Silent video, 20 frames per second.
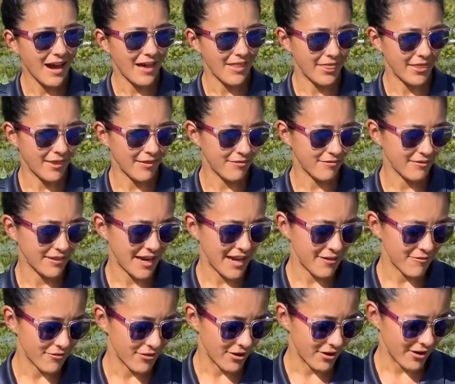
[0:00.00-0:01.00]
the
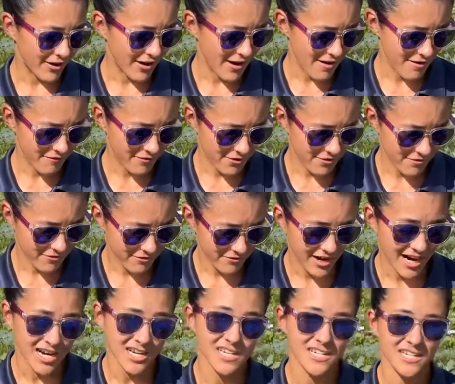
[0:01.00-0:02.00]
flavor of a
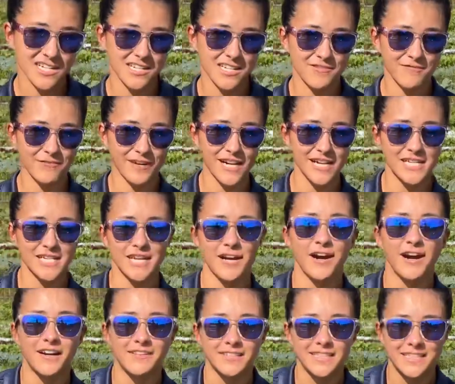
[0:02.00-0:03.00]
freshly
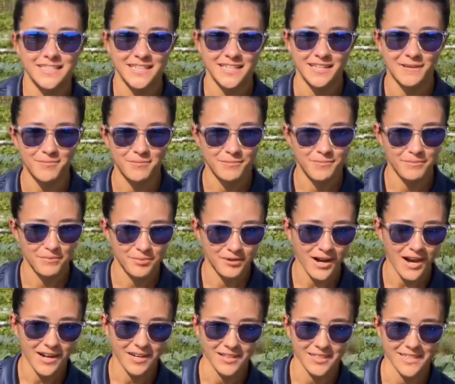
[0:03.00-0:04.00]
harvested
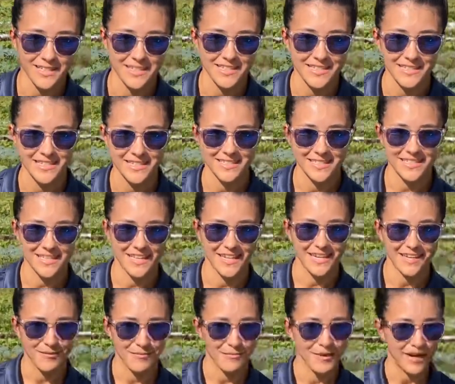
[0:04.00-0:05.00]
broccoli is just
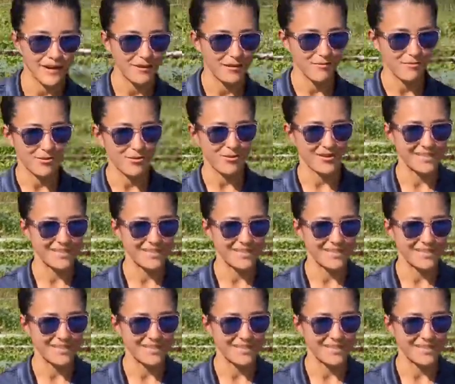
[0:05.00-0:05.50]
incomparable